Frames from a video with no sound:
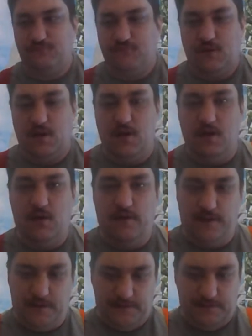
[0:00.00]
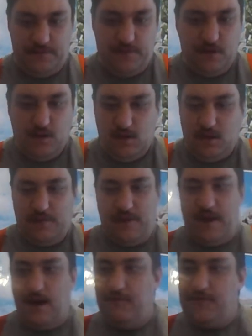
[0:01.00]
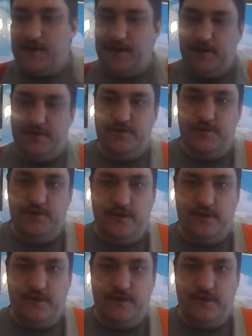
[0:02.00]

And they have that attitude,